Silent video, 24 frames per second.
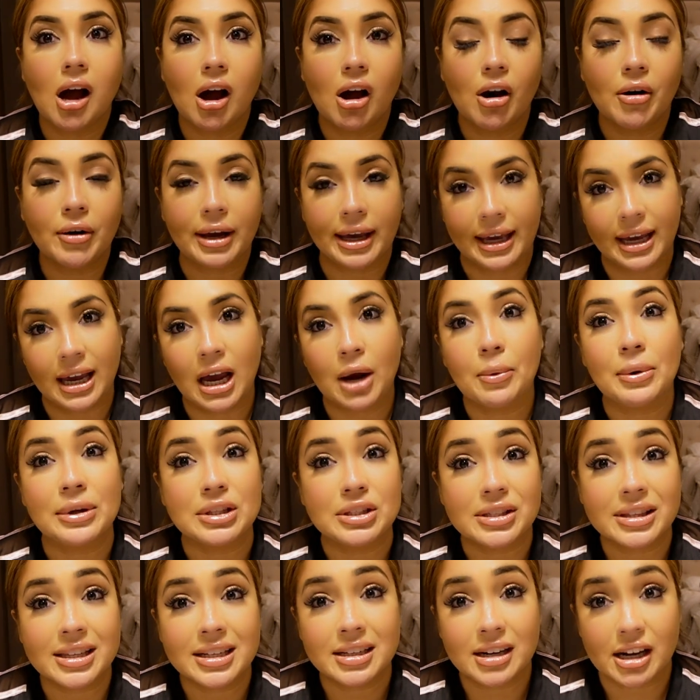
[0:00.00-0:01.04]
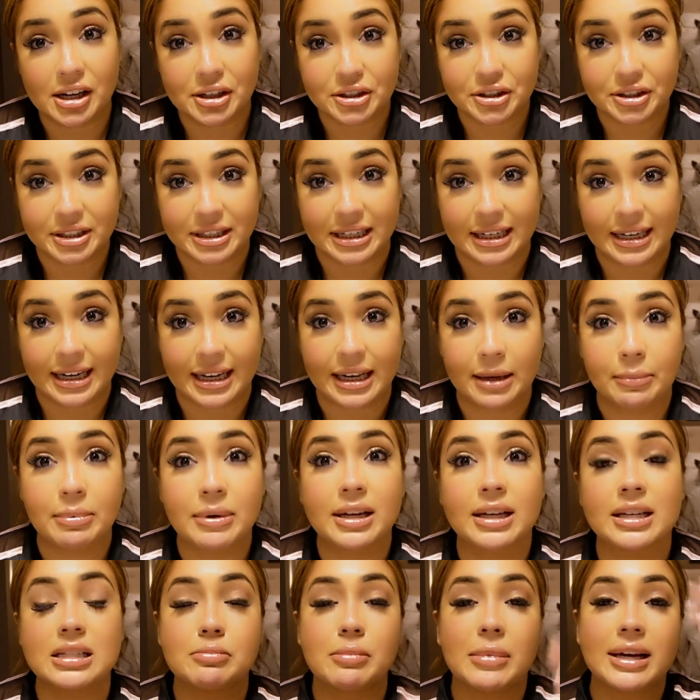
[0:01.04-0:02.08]
Okay, I went to the doctor today
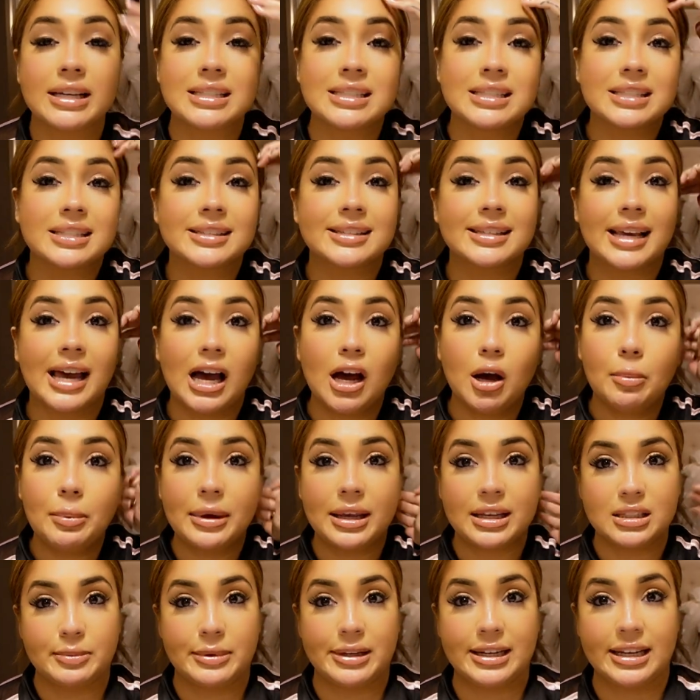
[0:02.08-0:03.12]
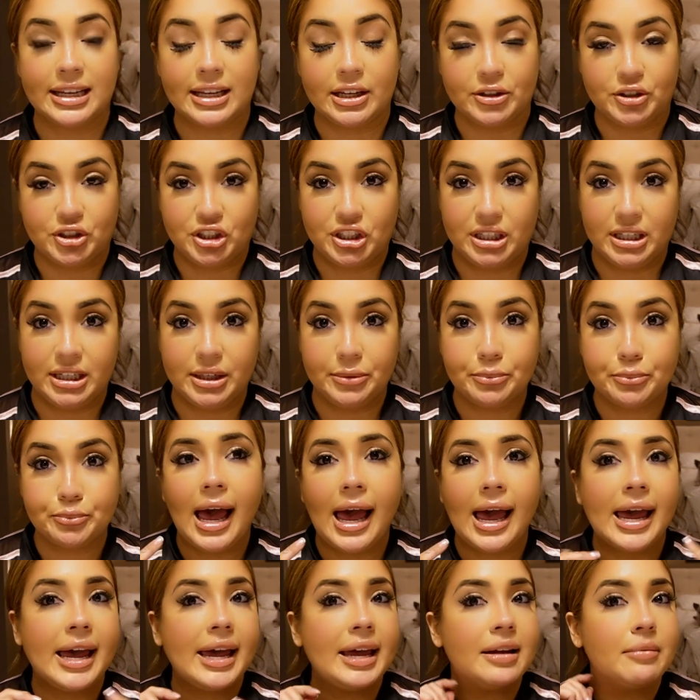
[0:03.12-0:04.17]
because my scalp has been itchy
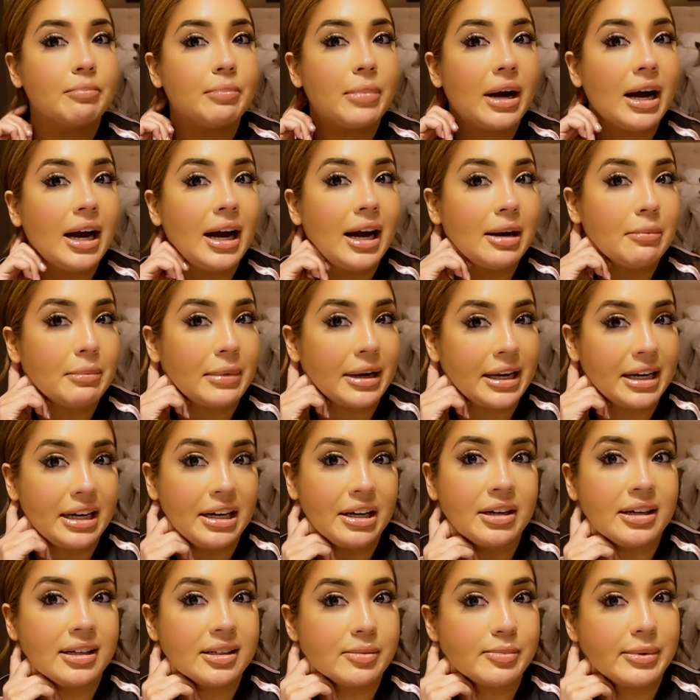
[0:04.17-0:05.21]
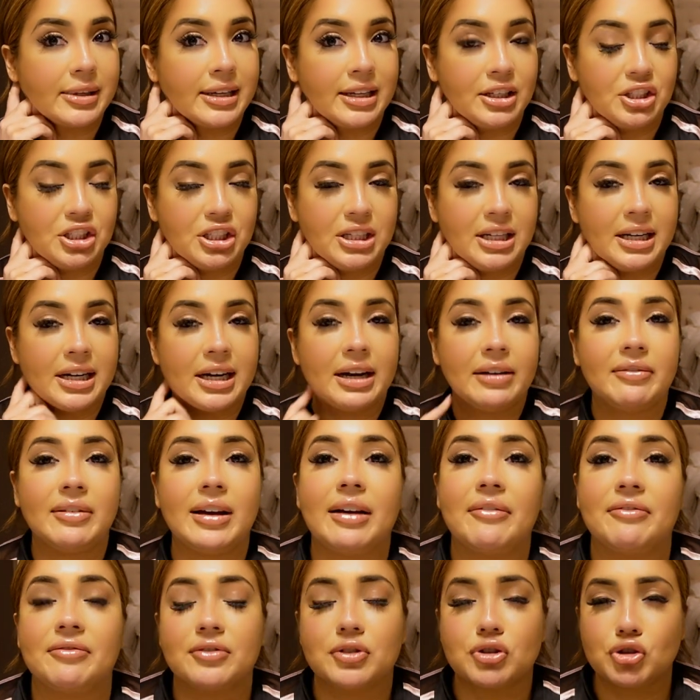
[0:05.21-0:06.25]
and behind my ear has been itchy and I've
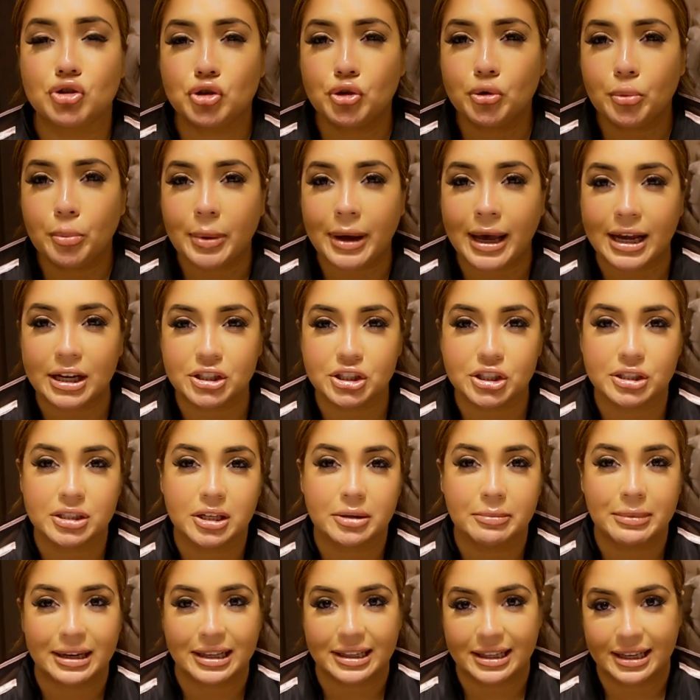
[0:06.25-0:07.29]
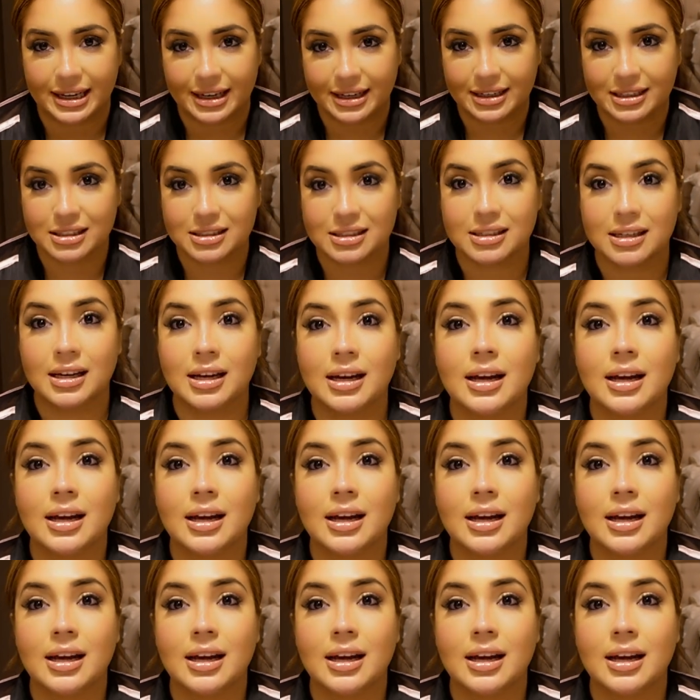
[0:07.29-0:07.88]
had two patches on my legs.